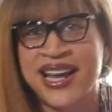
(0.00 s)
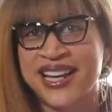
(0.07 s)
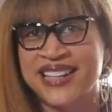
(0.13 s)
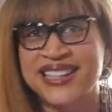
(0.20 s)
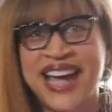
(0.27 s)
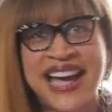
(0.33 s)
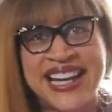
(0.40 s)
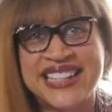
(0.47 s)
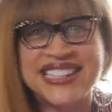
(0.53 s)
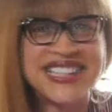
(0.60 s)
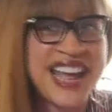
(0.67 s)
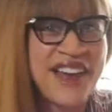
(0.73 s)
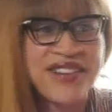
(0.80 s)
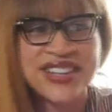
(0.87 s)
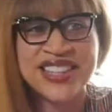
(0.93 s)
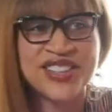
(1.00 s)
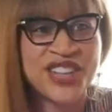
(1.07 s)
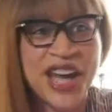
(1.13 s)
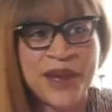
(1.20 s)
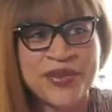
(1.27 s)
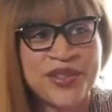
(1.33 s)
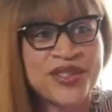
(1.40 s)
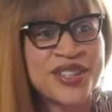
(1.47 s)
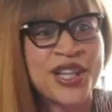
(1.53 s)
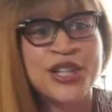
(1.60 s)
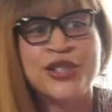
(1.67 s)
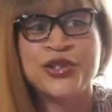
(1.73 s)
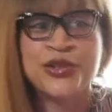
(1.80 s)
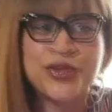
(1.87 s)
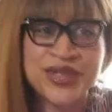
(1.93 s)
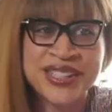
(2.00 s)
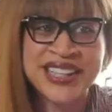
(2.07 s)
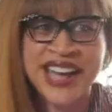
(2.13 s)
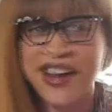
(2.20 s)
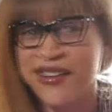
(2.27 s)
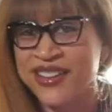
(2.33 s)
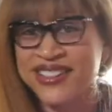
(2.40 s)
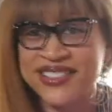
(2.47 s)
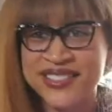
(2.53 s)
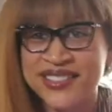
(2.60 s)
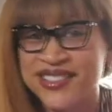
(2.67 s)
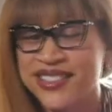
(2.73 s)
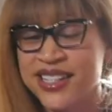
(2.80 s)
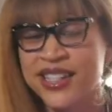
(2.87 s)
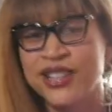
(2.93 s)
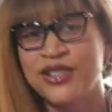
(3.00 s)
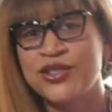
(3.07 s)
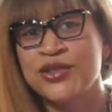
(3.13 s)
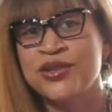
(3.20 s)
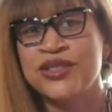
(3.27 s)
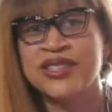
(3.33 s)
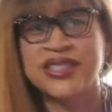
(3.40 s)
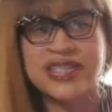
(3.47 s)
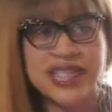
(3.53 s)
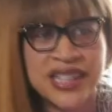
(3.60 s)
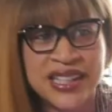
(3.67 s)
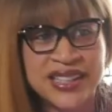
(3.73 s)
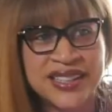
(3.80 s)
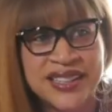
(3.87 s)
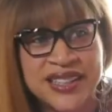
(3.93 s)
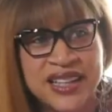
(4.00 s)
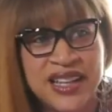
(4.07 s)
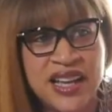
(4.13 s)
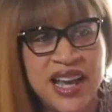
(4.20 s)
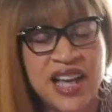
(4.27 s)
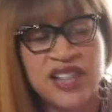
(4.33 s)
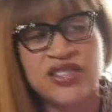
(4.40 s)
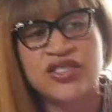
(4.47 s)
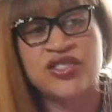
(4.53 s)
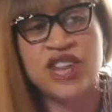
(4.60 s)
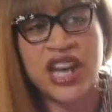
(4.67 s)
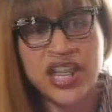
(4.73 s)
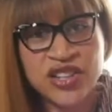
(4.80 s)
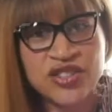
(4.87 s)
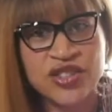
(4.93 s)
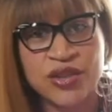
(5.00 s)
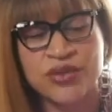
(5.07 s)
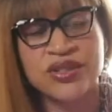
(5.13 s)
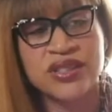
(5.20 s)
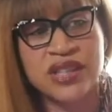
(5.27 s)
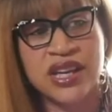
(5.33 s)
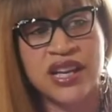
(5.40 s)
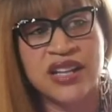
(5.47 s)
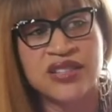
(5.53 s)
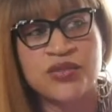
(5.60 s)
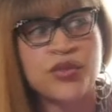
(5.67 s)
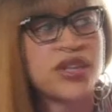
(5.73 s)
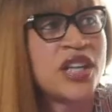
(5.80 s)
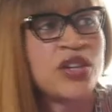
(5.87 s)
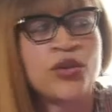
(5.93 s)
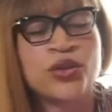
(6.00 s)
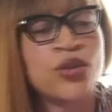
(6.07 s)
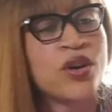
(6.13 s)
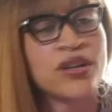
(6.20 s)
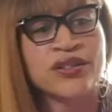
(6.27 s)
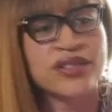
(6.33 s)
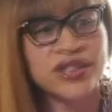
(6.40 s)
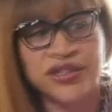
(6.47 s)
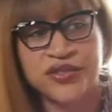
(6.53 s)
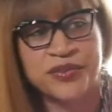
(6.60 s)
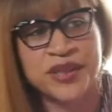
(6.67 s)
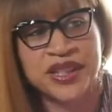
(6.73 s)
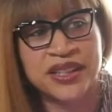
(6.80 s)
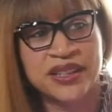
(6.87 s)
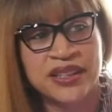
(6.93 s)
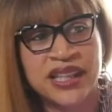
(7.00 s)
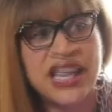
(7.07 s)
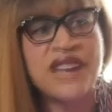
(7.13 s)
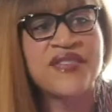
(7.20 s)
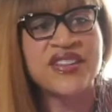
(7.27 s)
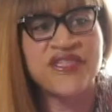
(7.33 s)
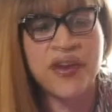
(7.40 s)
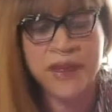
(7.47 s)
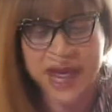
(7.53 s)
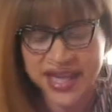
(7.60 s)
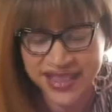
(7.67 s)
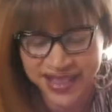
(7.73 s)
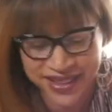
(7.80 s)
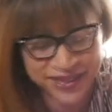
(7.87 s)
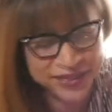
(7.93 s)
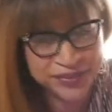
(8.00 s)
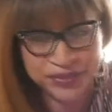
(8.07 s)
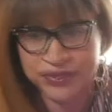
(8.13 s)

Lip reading: All the time. And I get to narrate the chapters, choose the characters, choose the scene, and change those things when they no longer serve me. Even if I'm in